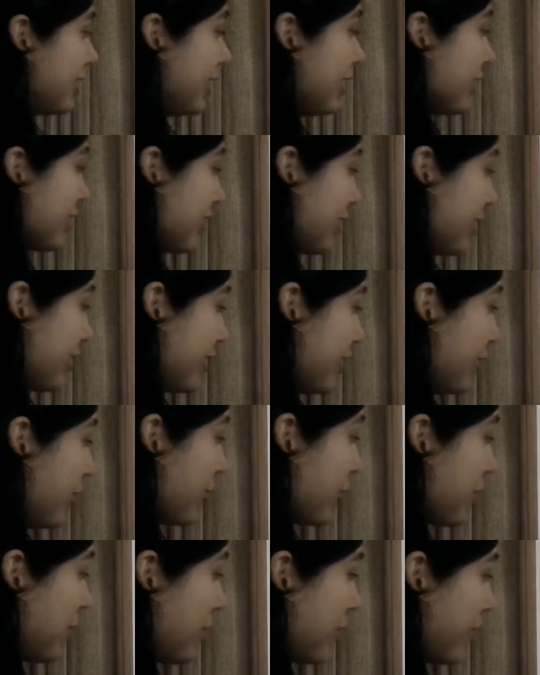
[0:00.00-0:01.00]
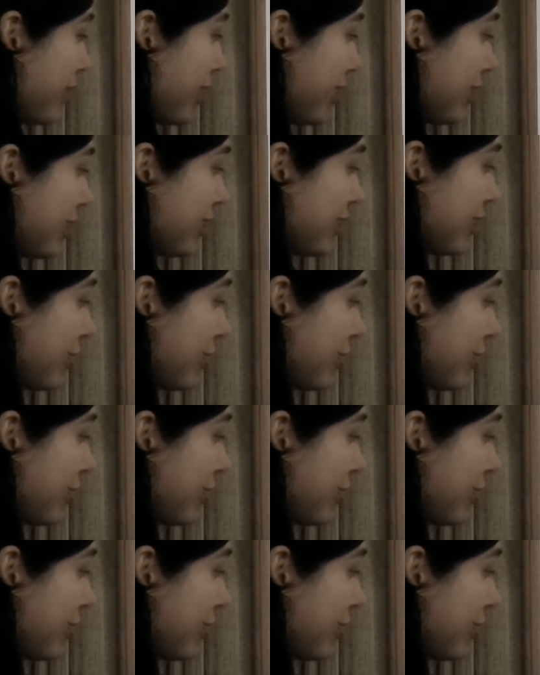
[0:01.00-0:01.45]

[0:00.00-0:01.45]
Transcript: Yes, you heard me right.